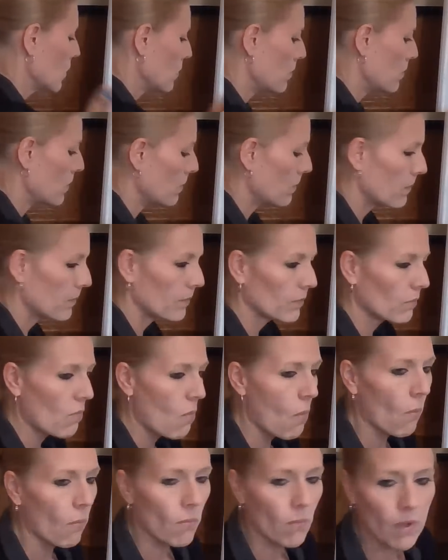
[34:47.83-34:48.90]
Nope.
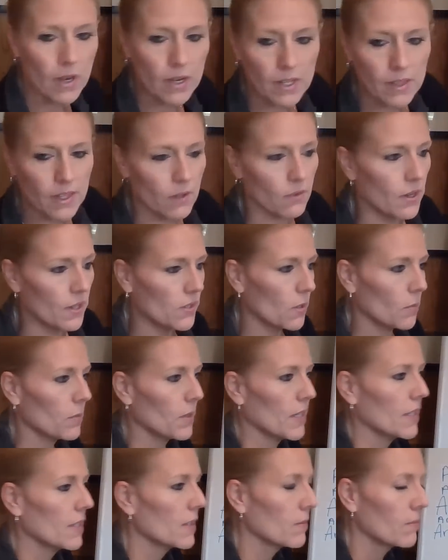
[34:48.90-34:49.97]
I need the eraser,
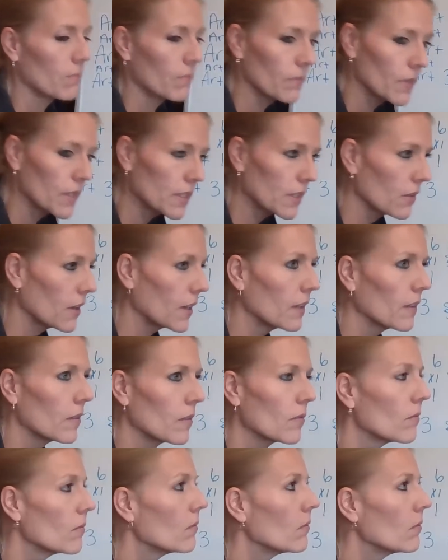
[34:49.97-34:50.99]
please. Is it right?